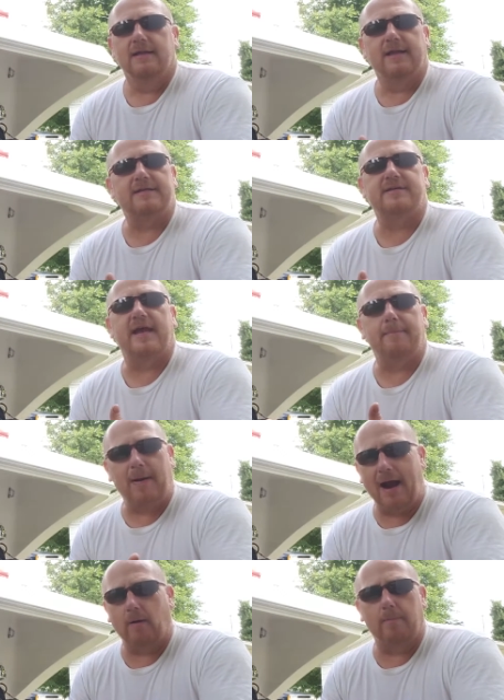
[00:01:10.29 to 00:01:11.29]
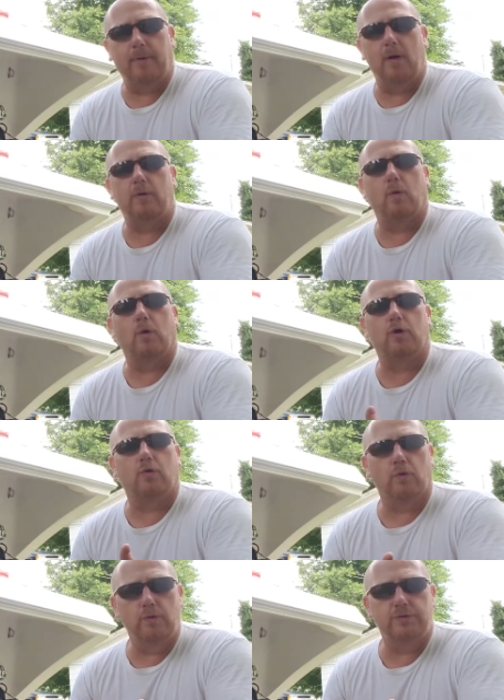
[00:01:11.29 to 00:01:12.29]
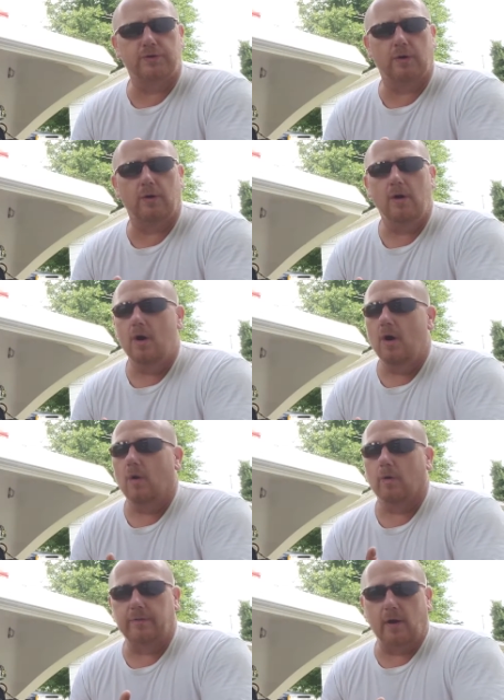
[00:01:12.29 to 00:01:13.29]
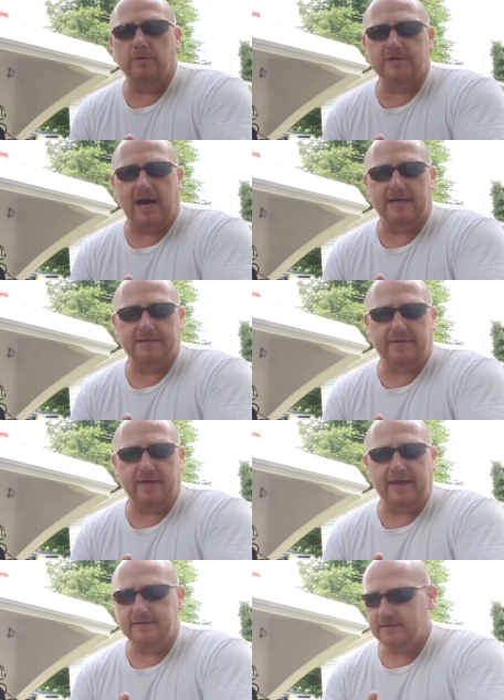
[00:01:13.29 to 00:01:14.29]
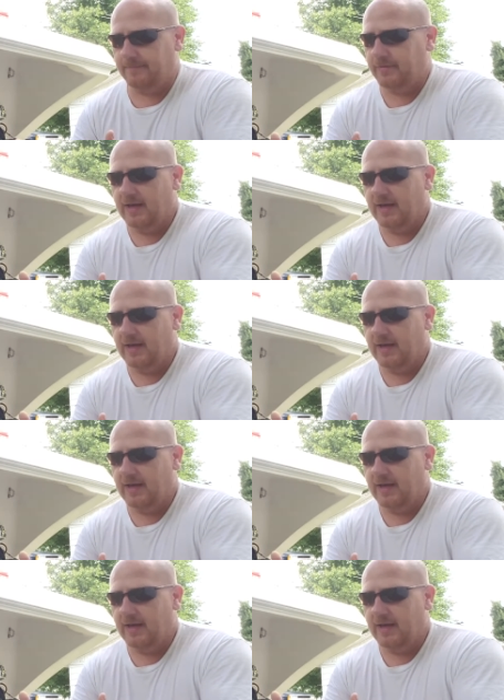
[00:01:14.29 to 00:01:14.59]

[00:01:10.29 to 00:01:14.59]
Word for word: let's say, power boat or cruiser or those kinds of things,